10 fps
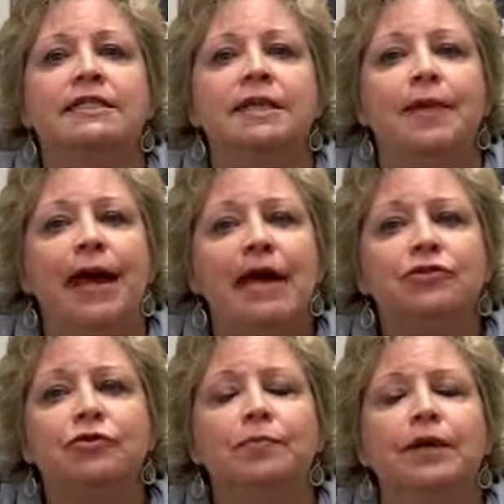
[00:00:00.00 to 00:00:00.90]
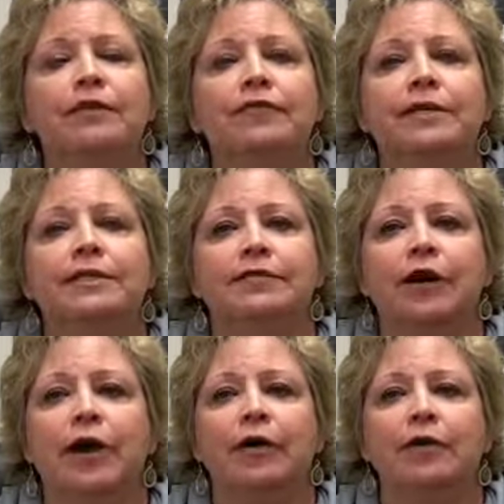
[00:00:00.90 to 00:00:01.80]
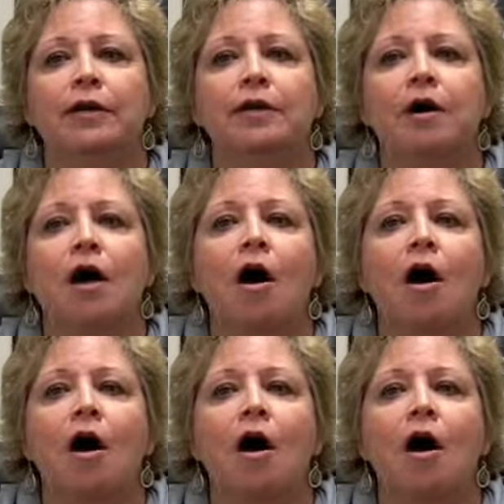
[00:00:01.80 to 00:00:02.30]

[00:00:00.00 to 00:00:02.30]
Some extra benefits of coated